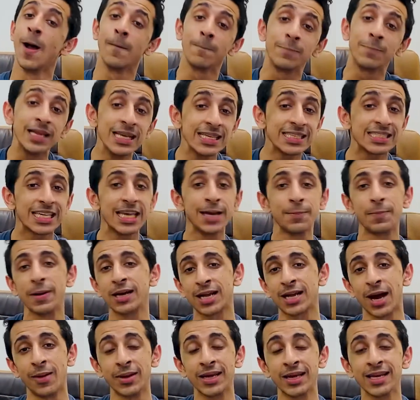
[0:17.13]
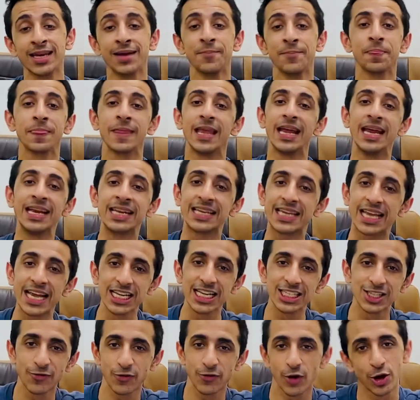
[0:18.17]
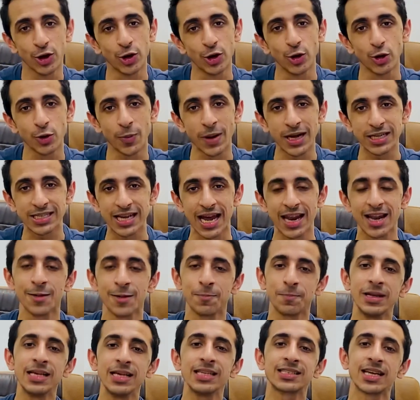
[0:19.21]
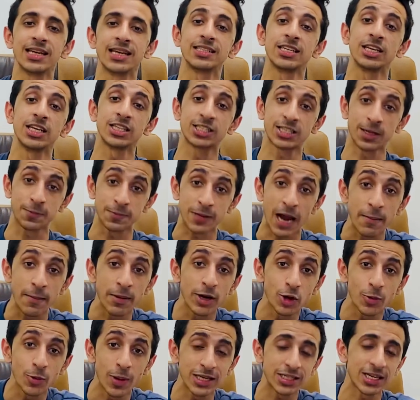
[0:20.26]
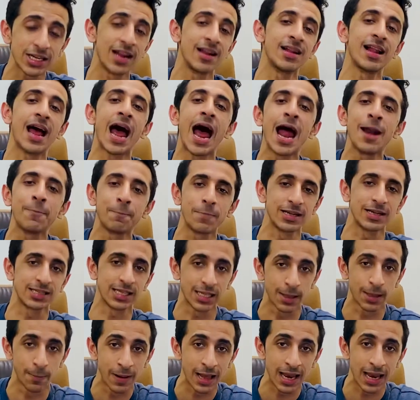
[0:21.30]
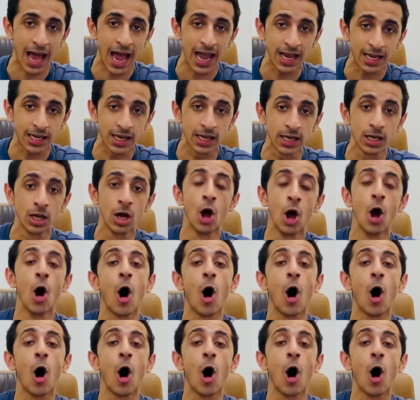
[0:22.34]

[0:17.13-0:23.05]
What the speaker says: Please keep it coming. In case if you're new to my channel, please consider subscribing to my channel and pressing the bell icon.